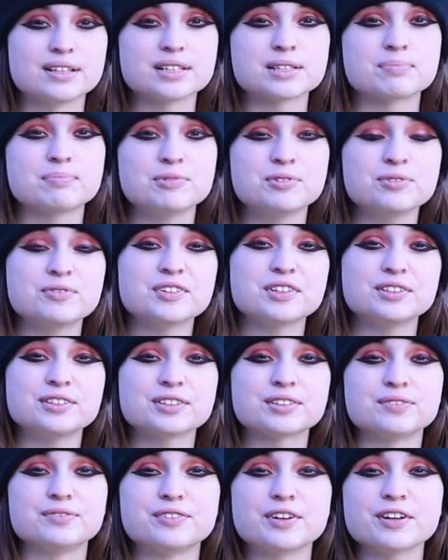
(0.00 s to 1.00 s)
This movie
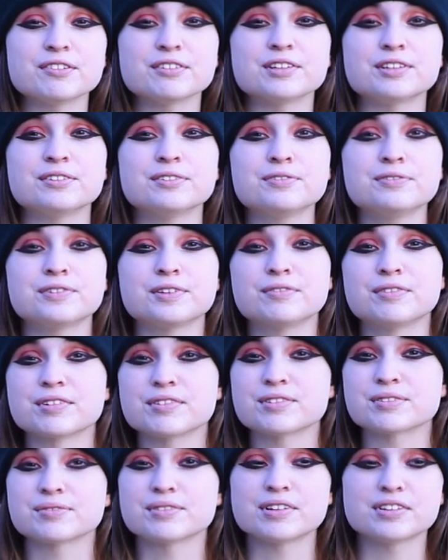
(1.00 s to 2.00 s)
looked very goofy when
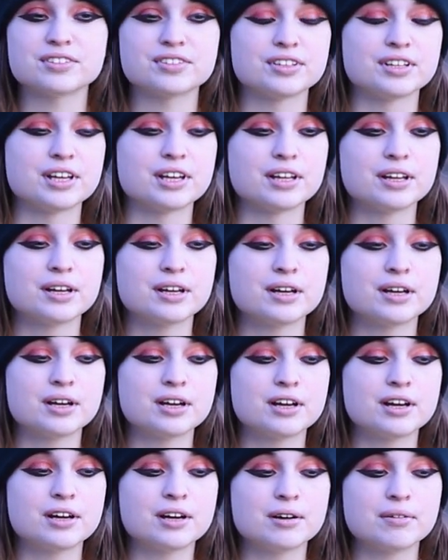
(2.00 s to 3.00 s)
I was watching it.
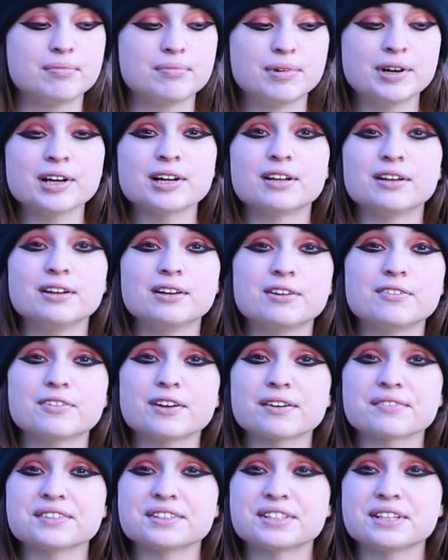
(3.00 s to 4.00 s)
But if
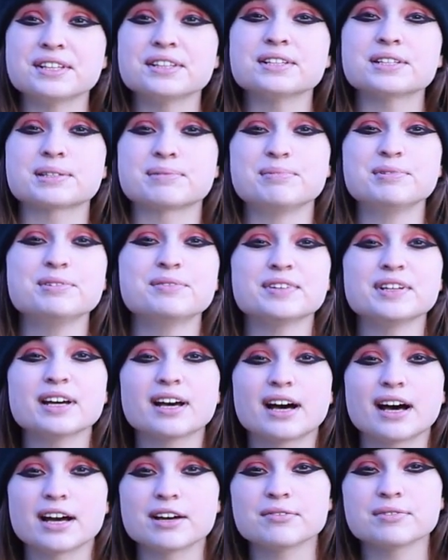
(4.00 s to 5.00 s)
you haven't seen this movie,
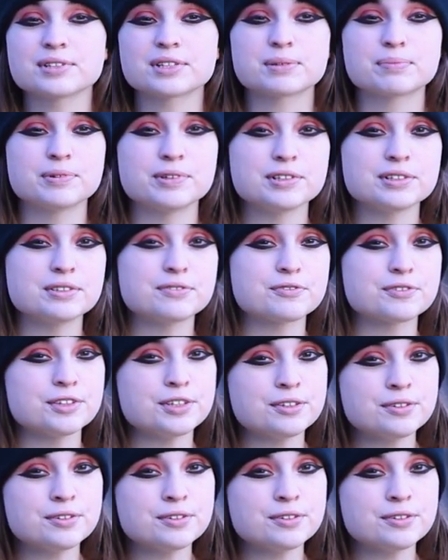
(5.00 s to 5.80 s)
I will spoil it for